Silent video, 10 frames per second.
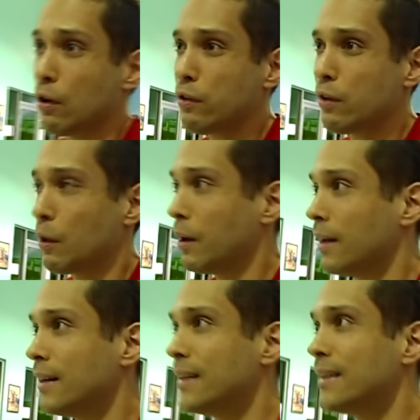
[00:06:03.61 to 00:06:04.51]
Also,
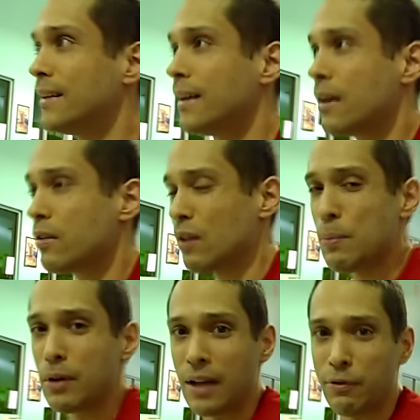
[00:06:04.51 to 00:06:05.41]

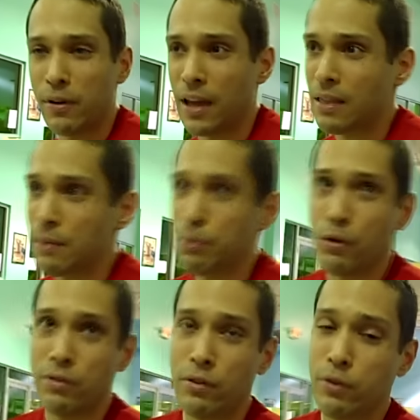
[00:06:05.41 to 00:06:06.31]
someone, I forget the
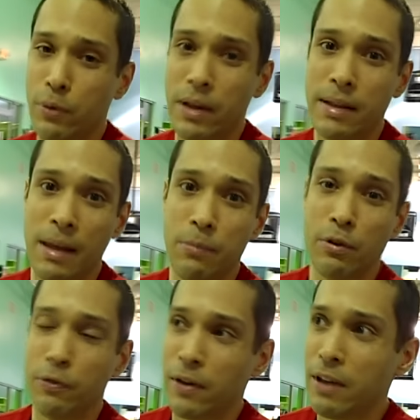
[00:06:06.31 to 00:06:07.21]
person's screen name,
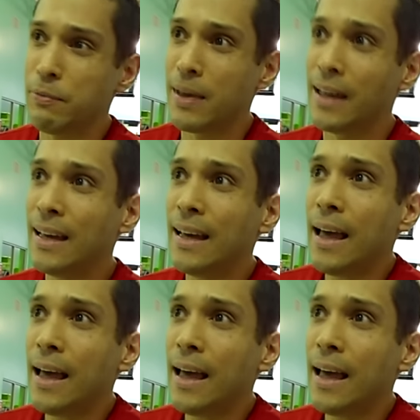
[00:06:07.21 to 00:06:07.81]
so forgive me,